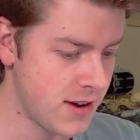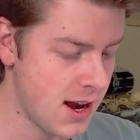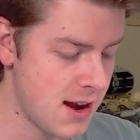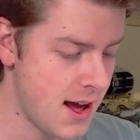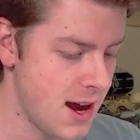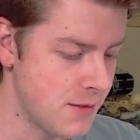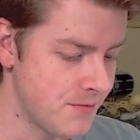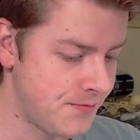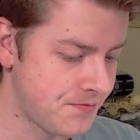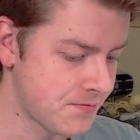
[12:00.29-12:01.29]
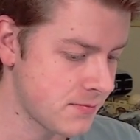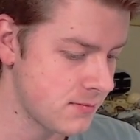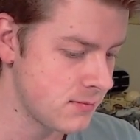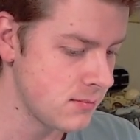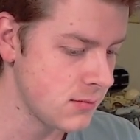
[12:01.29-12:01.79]
got a 9.
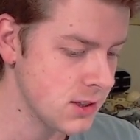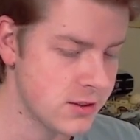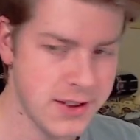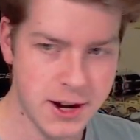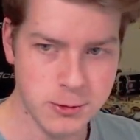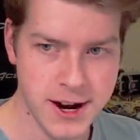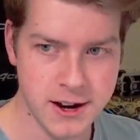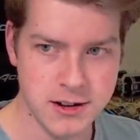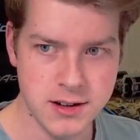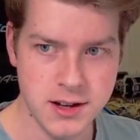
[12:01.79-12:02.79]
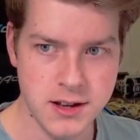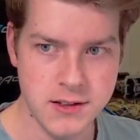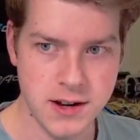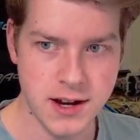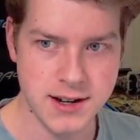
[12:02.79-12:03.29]
It's not a rare, it's
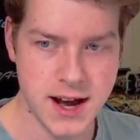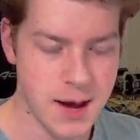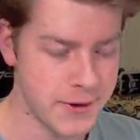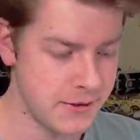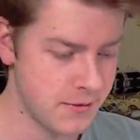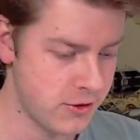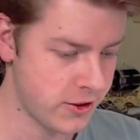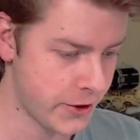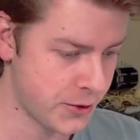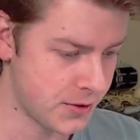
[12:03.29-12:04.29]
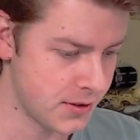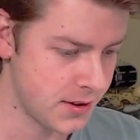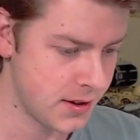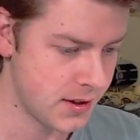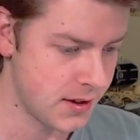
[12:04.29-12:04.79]
an uncommon, so
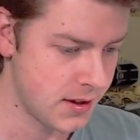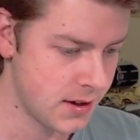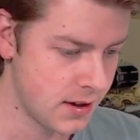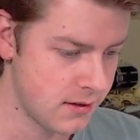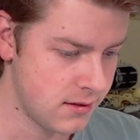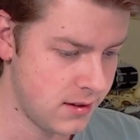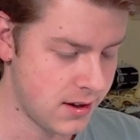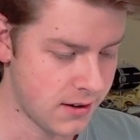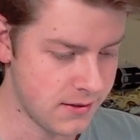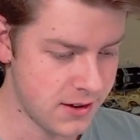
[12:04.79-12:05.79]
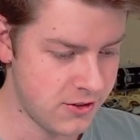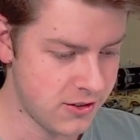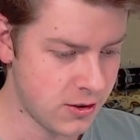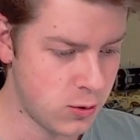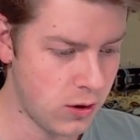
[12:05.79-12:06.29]
you know, it's
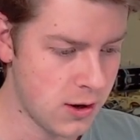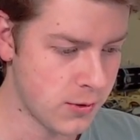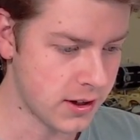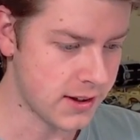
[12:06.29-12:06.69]
just a cool artwork.